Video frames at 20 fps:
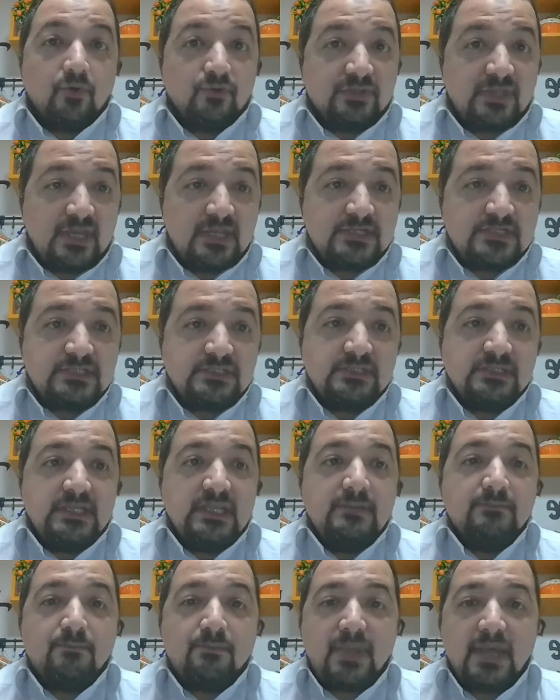potential
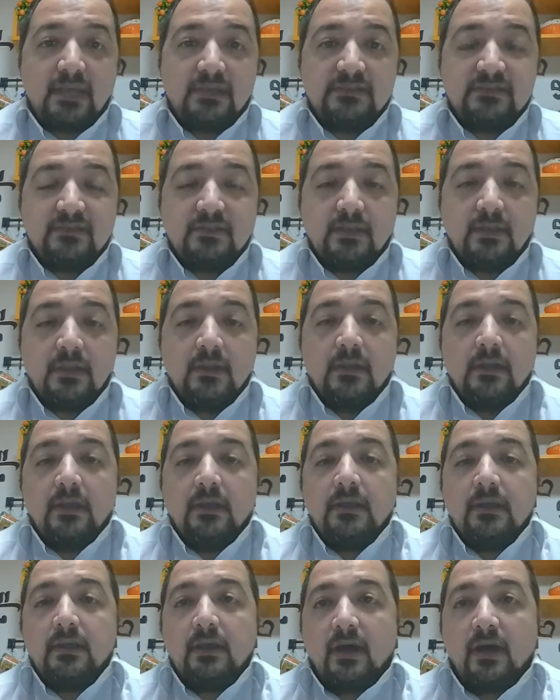impact.
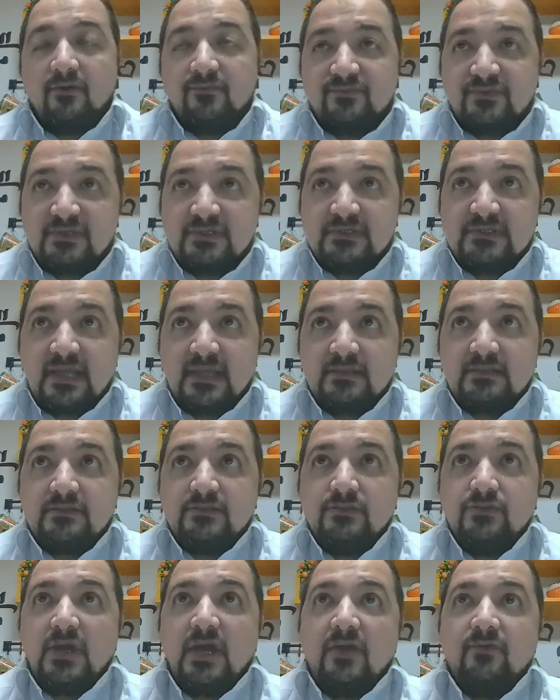After
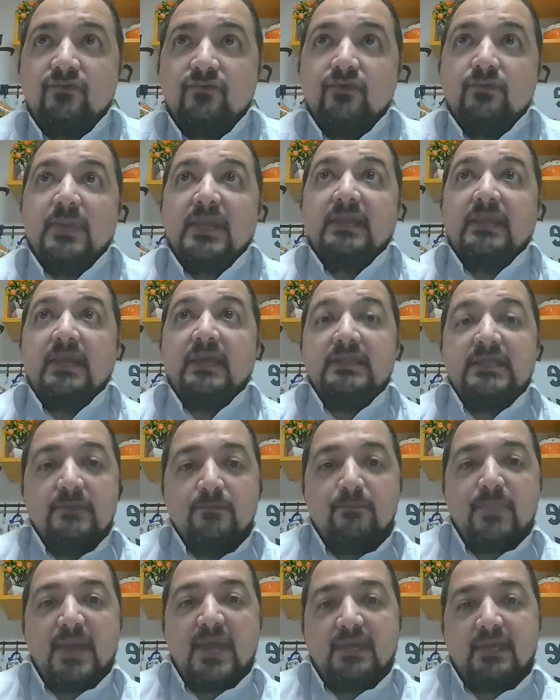that, you have to make an
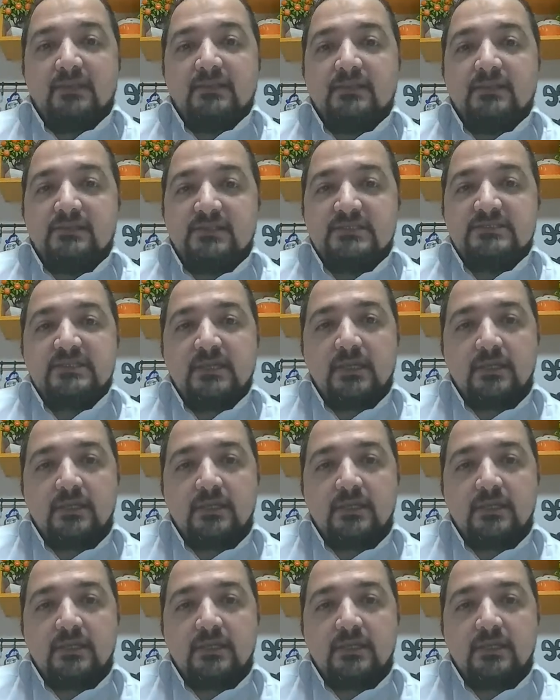impact analysis.